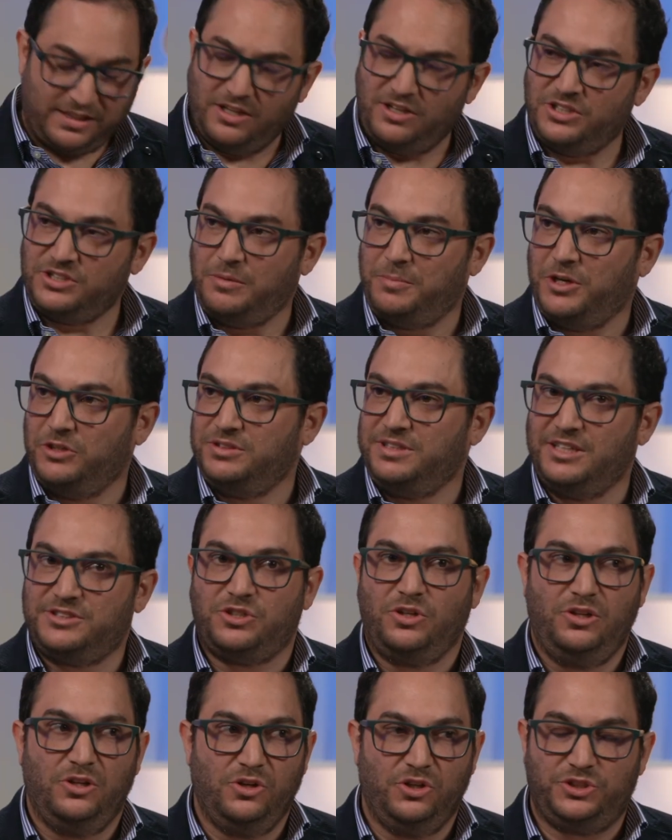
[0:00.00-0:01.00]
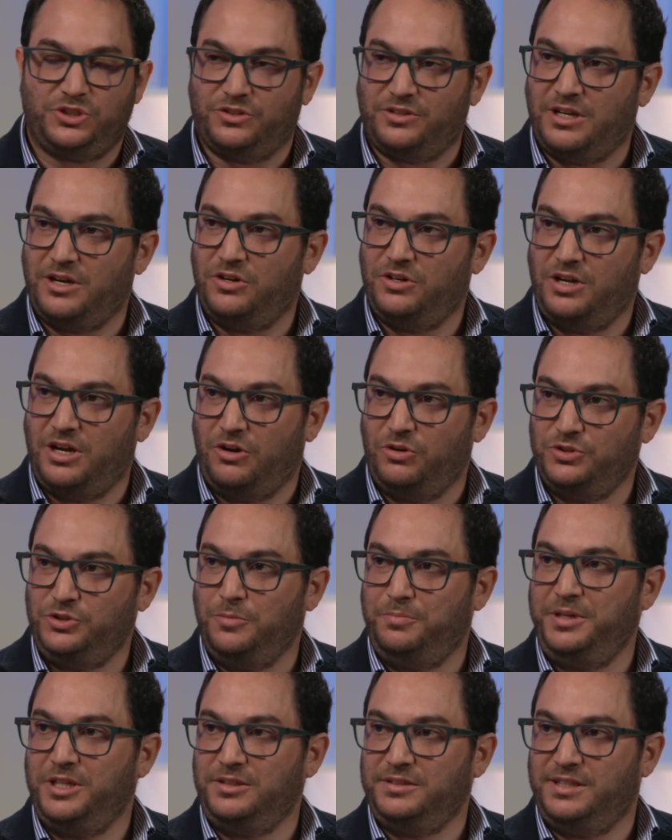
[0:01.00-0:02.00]
tell us about the solution. How, how do you
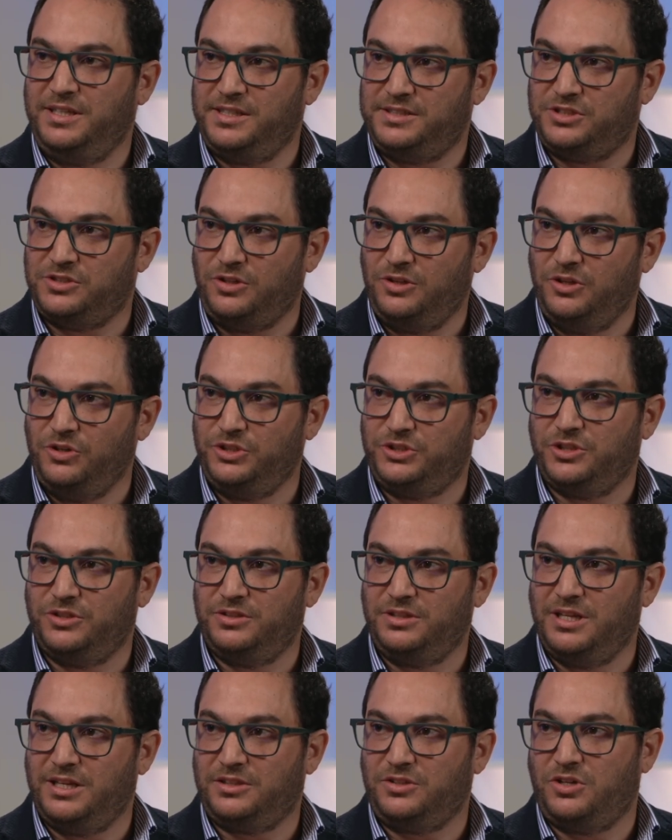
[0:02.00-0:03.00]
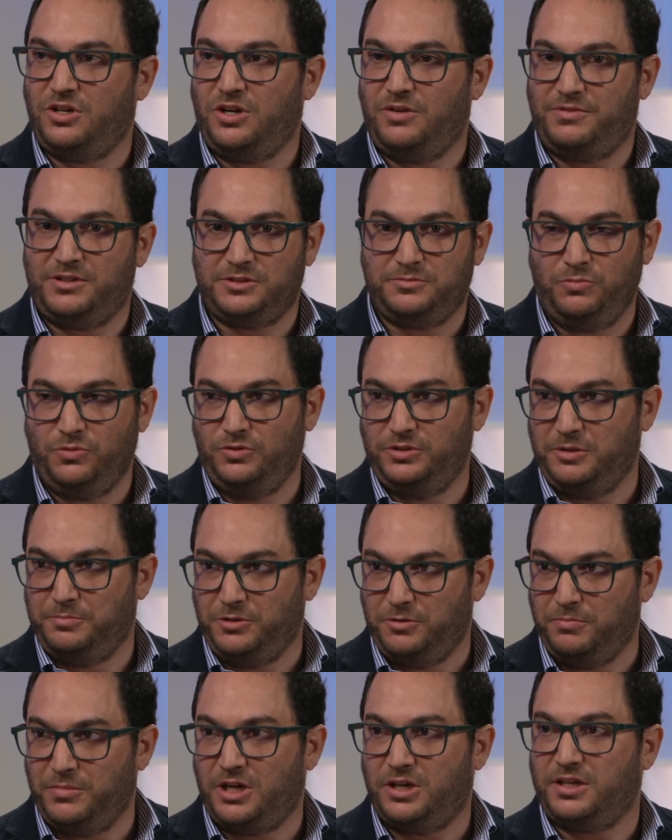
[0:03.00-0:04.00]
build this solution that covers
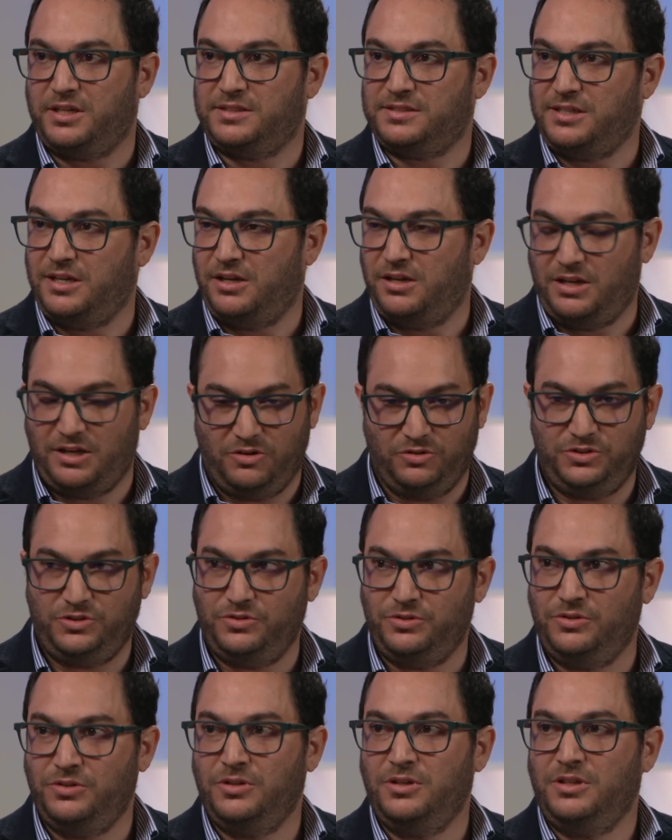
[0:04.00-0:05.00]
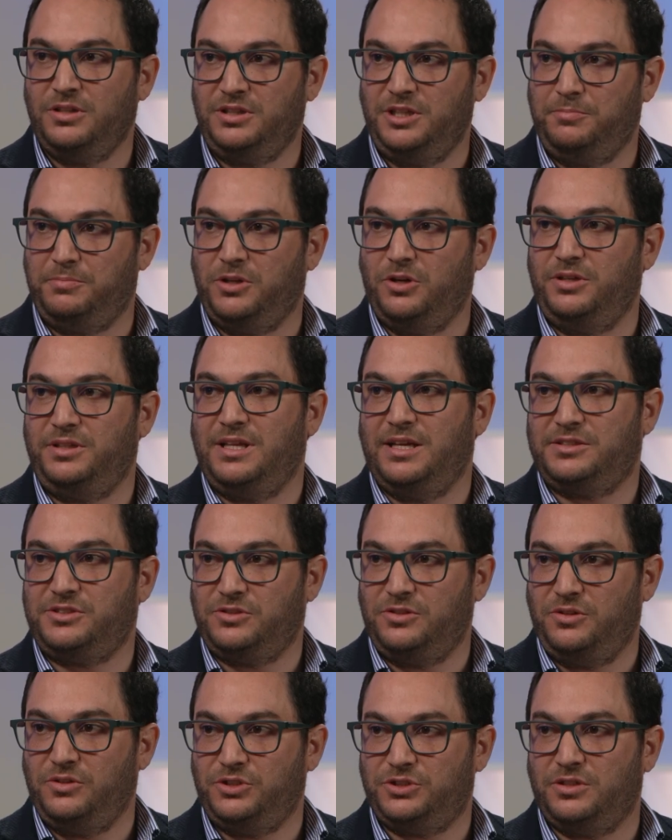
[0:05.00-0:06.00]
multiple markets? How, how do you deploy that
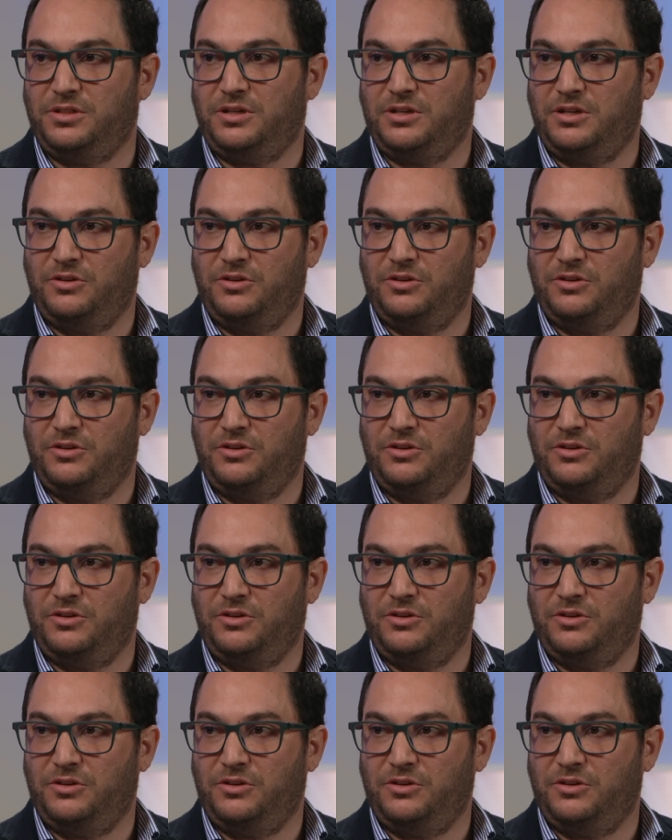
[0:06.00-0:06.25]
solution and